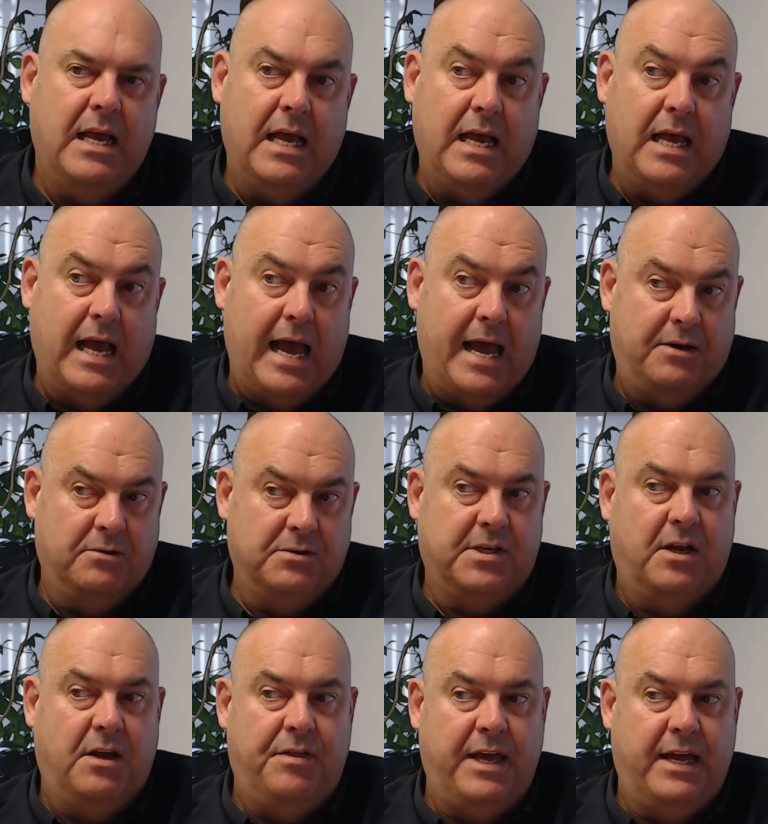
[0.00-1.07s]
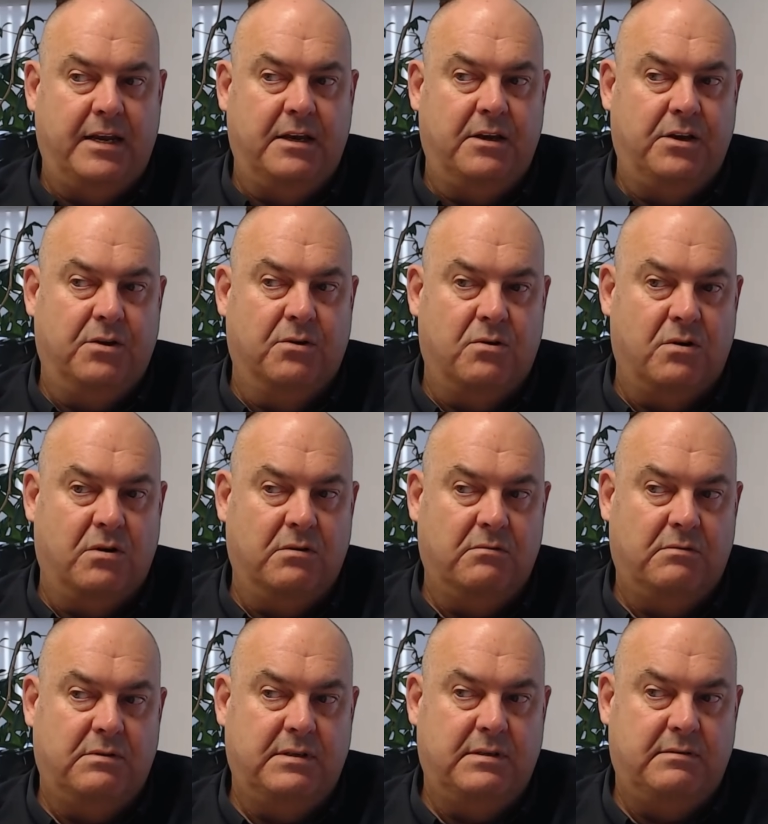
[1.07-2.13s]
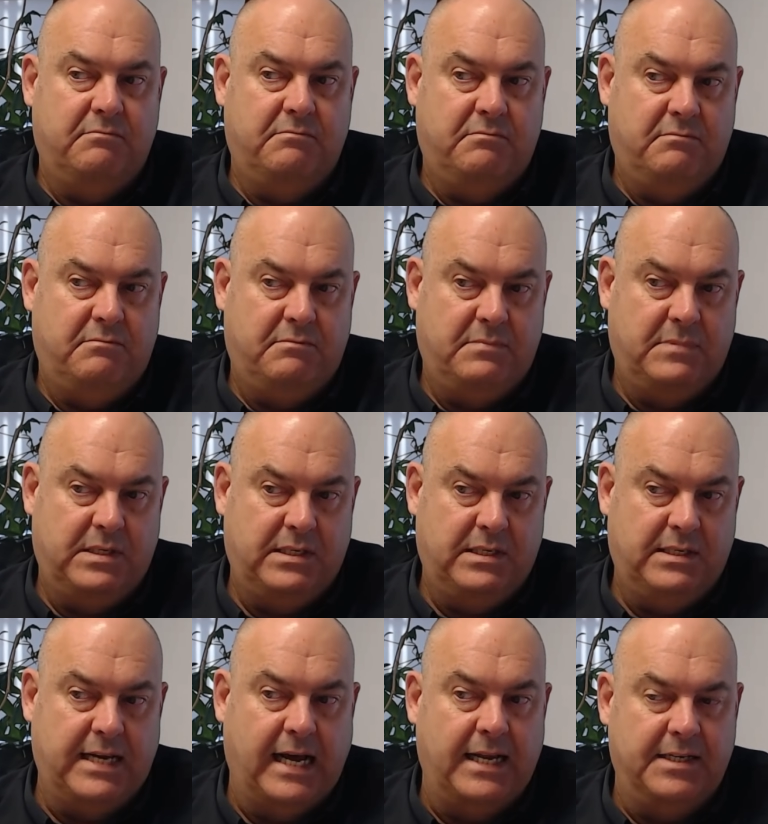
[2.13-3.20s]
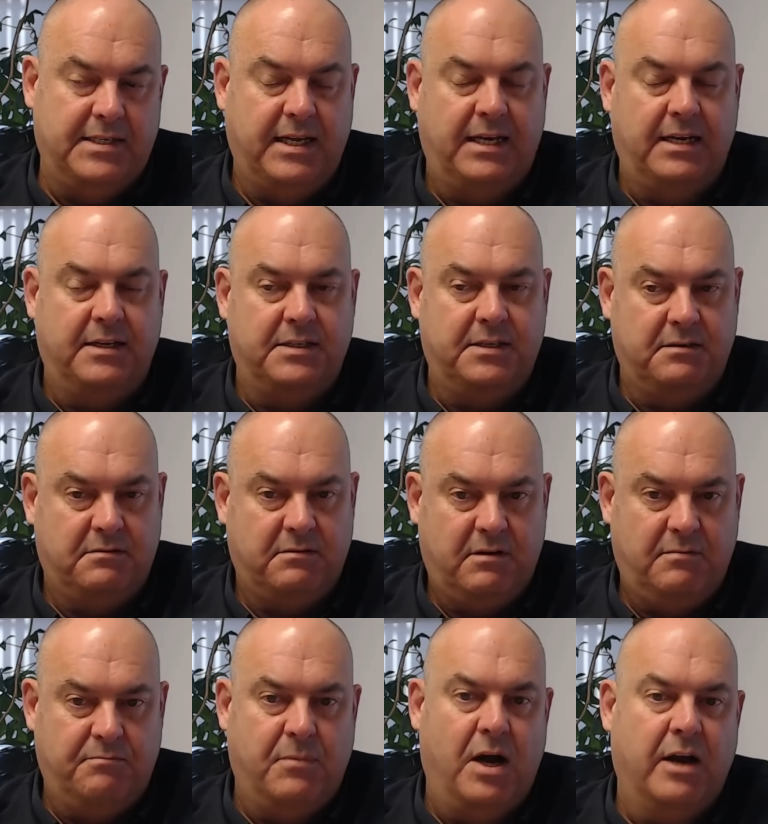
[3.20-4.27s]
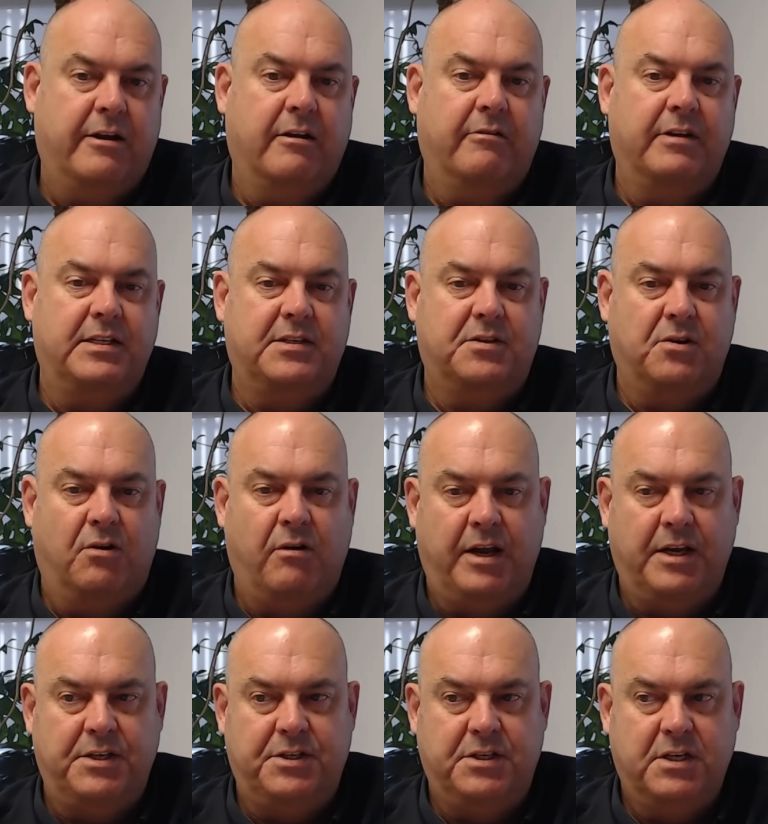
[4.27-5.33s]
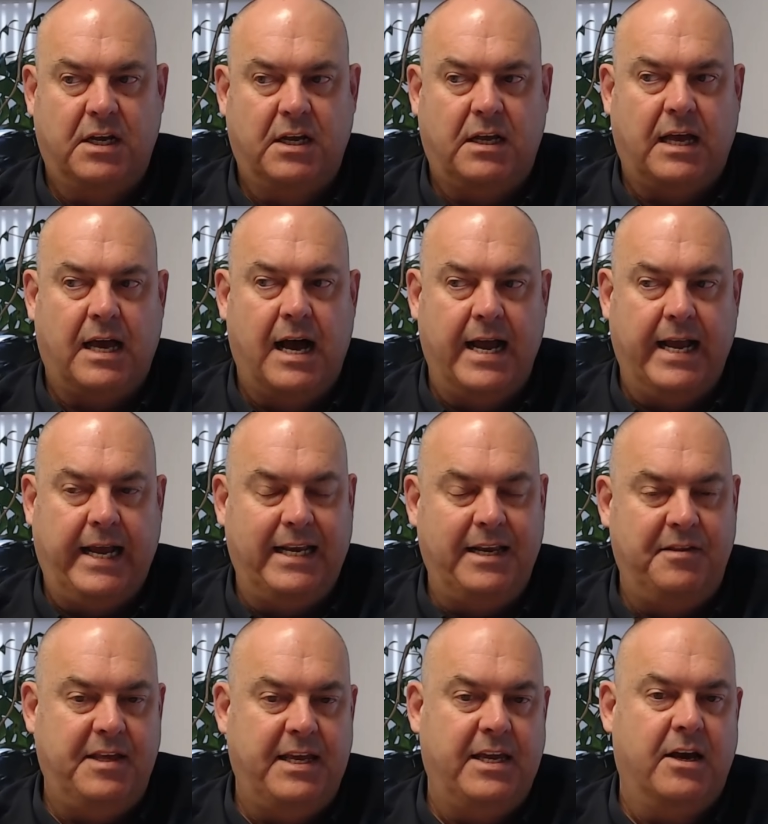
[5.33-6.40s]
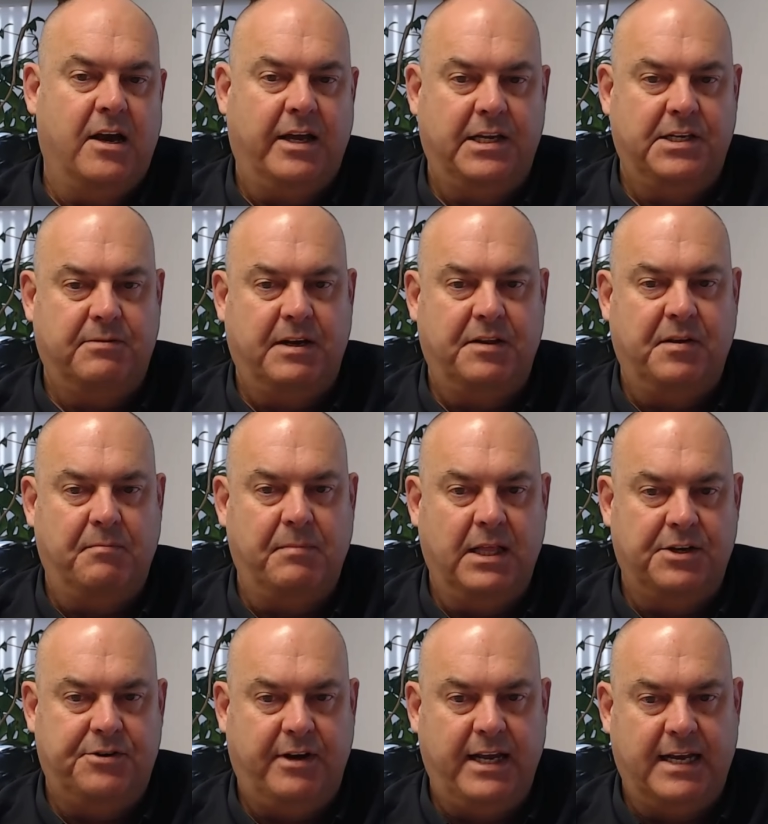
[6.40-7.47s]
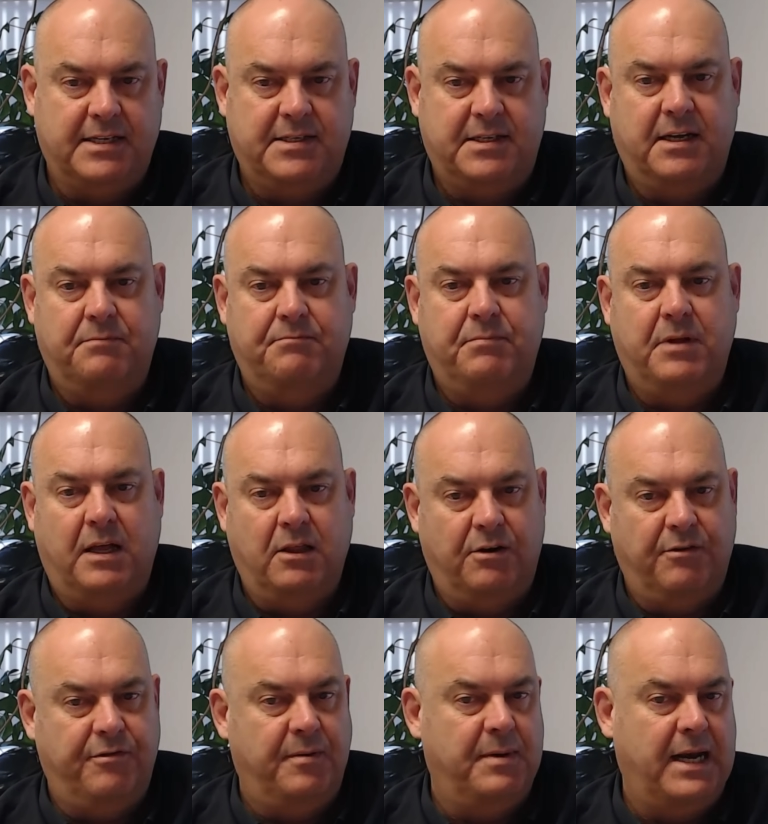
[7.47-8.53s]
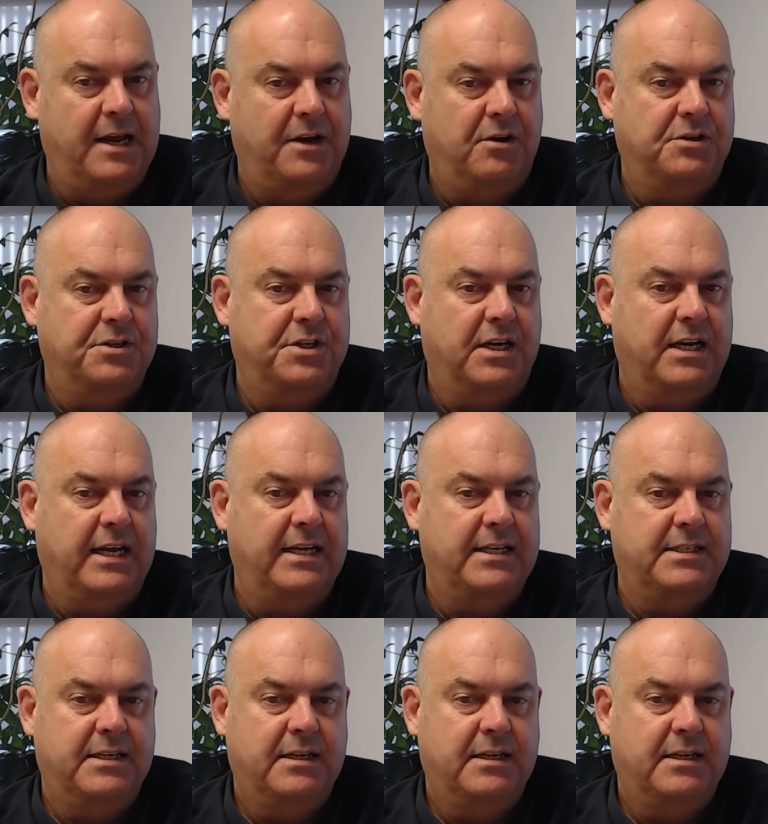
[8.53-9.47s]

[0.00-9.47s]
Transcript: and also then your data centers, microgrid storage, anything going into anything military a lot of them are now non-Chinese